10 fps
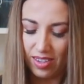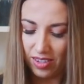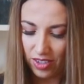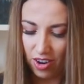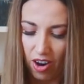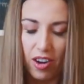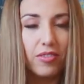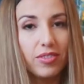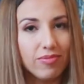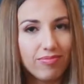scarf
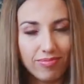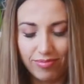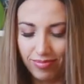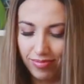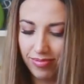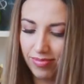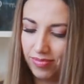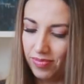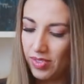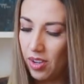
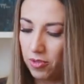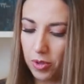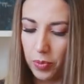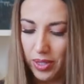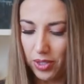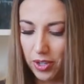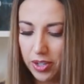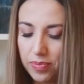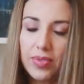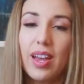for
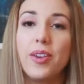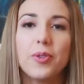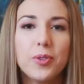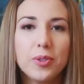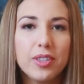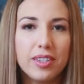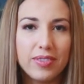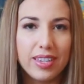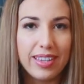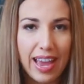winter. I used to
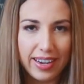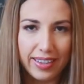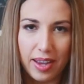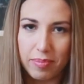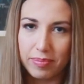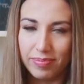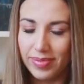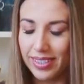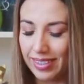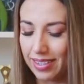live in Canada
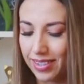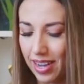in that